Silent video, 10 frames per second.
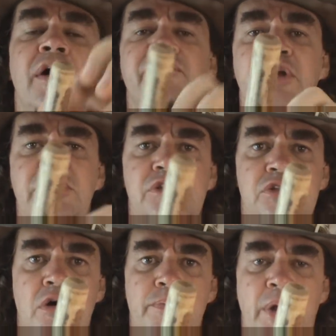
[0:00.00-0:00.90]
rough
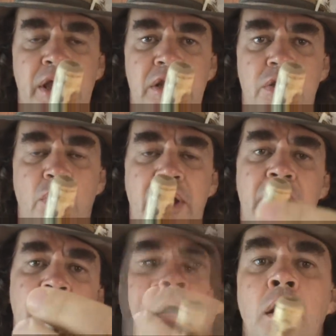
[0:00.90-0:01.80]
edges are braided
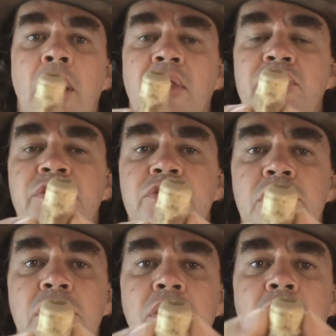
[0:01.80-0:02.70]
away and the
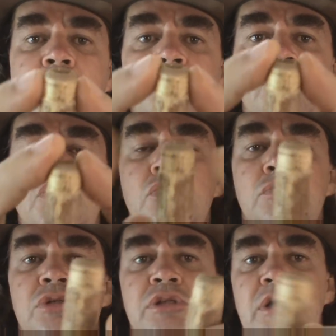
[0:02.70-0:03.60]
drill
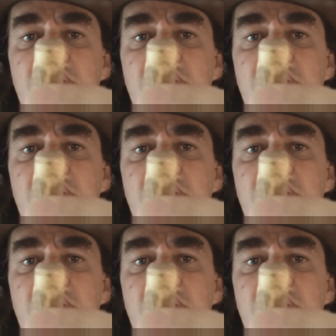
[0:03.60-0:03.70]
assumes